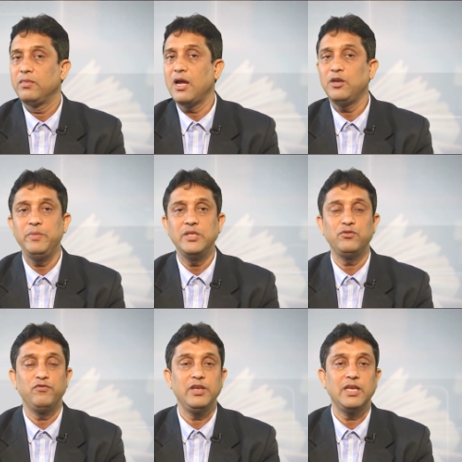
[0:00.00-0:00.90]
That
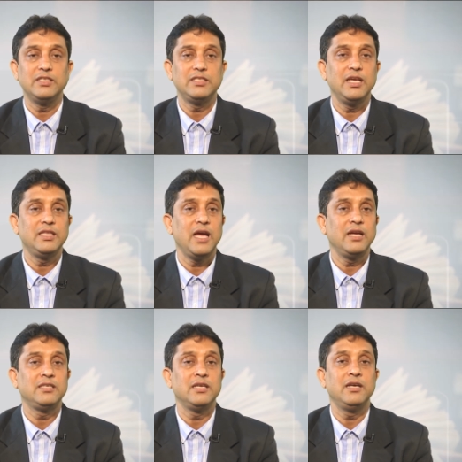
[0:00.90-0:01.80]
means we can say
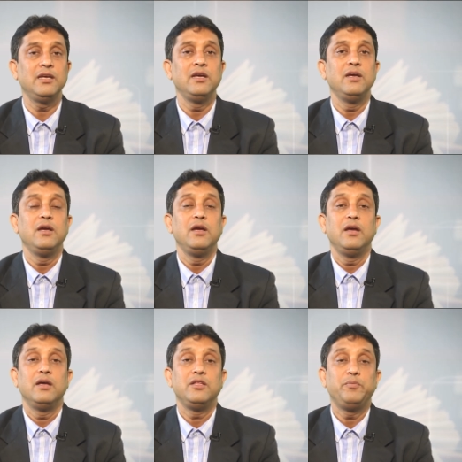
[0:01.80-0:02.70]
that
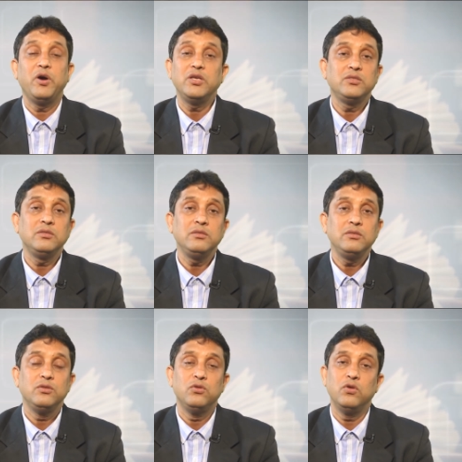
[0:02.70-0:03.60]
the person,
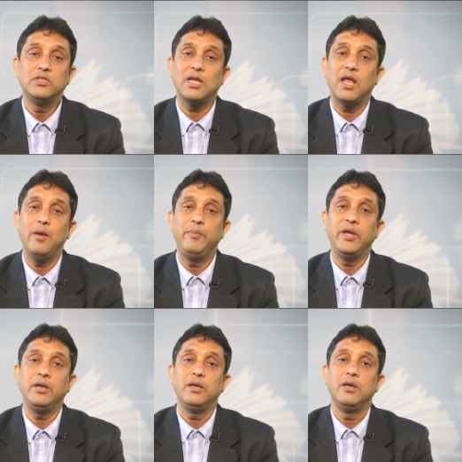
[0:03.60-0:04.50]
those are
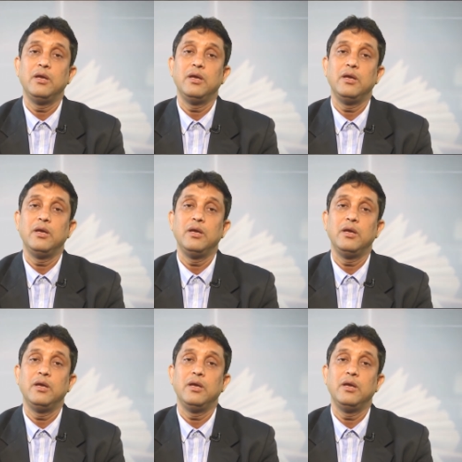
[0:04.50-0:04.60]
having